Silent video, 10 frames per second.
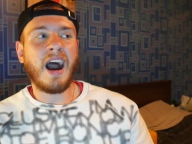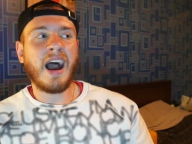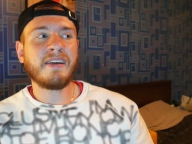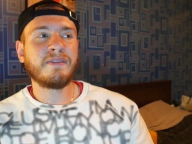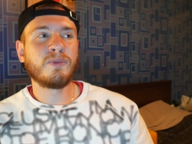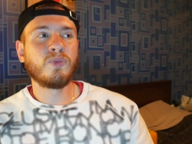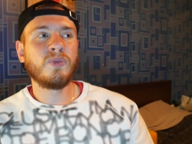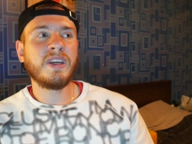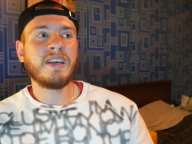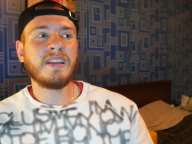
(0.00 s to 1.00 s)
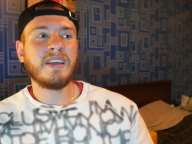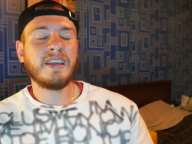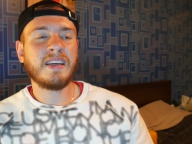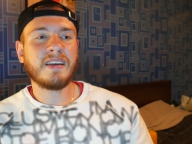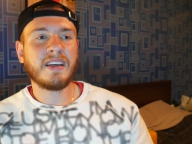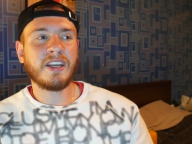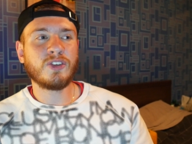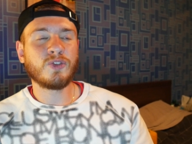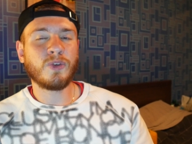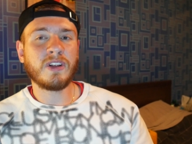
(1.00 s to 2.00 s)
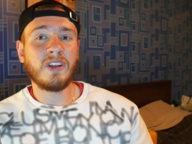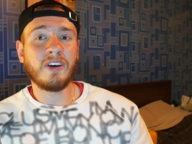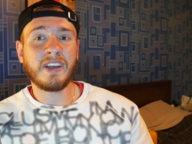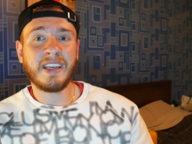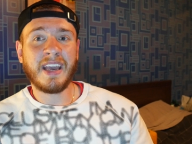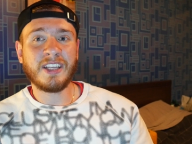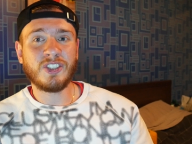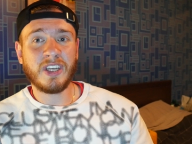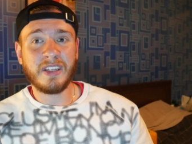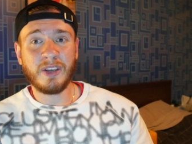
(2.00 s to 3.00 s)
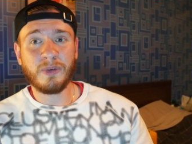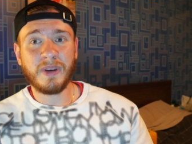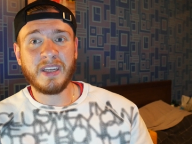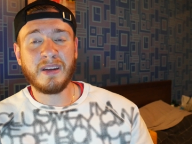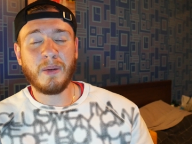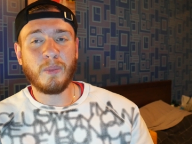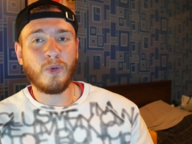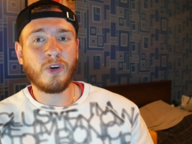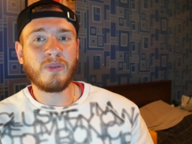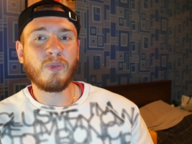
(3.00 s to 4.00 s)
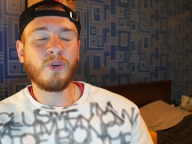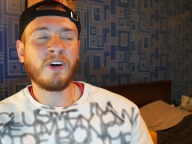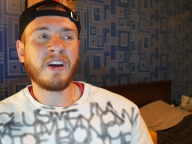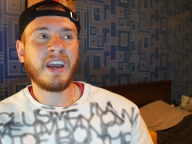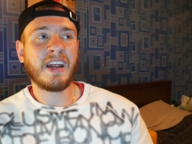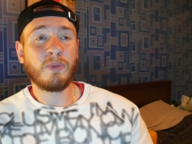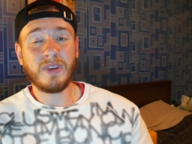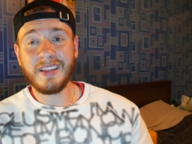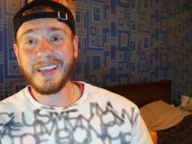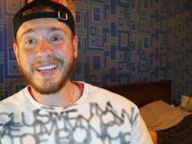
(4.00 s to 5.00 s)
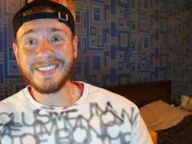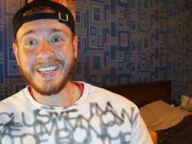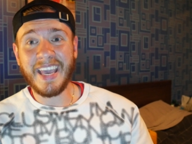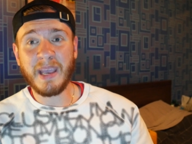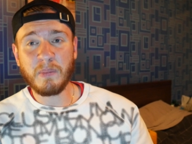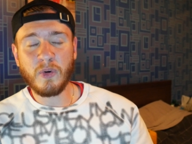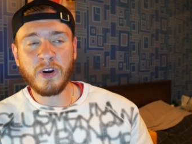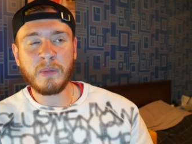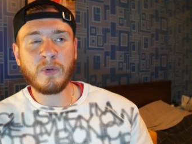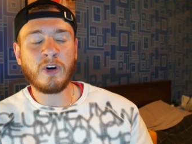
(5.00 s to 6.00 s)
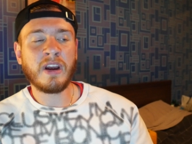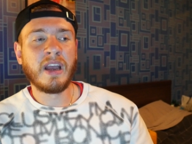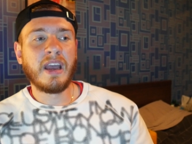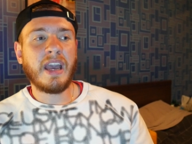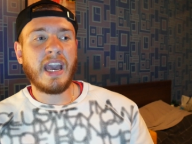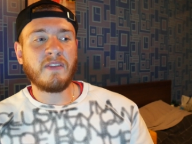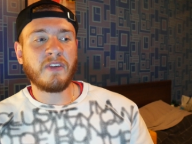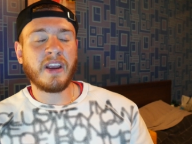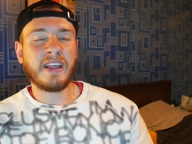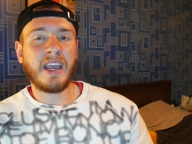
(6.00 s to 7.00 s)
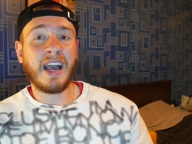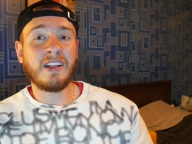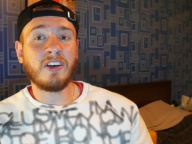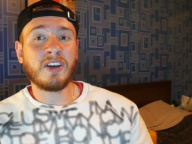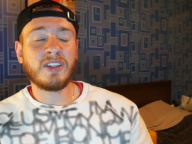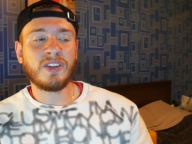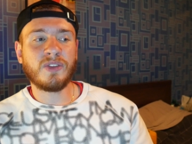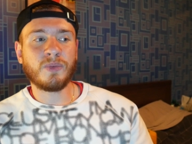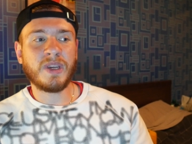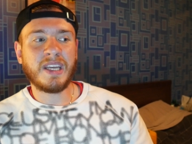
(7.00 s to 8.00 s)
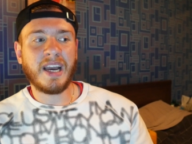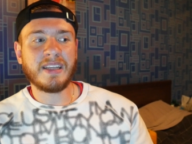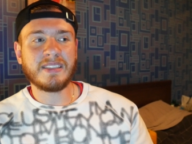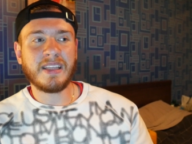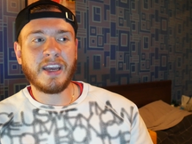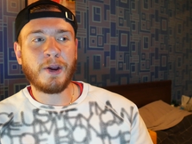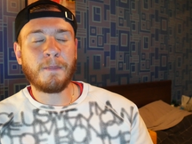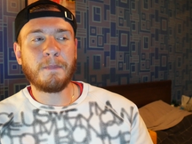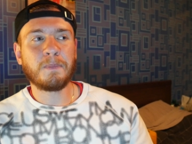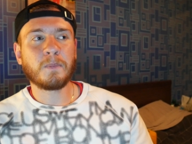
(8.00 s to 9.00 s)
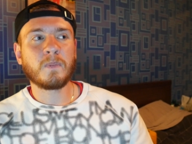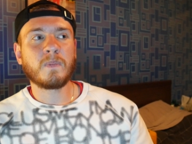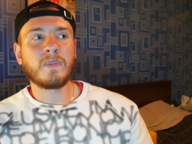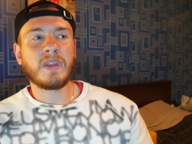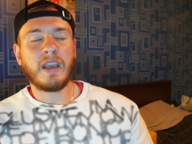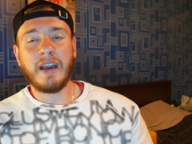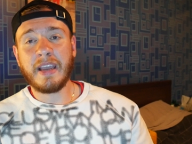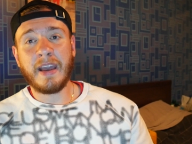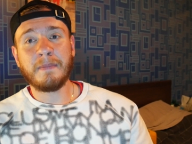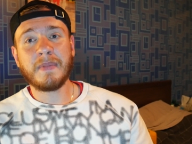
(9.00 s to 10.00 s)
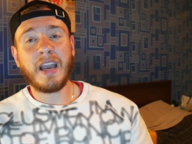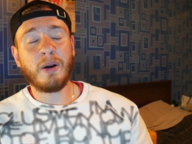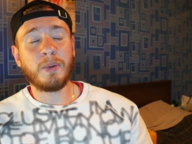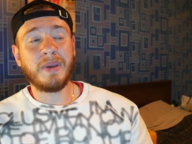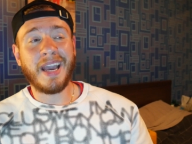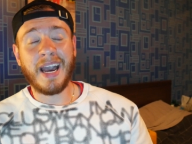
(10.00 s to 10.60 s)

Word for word: I've really enjoyed looking at Jalen Green more and more, and I really like his game more and more. And frankly, I look at the three guys there. Again, I would be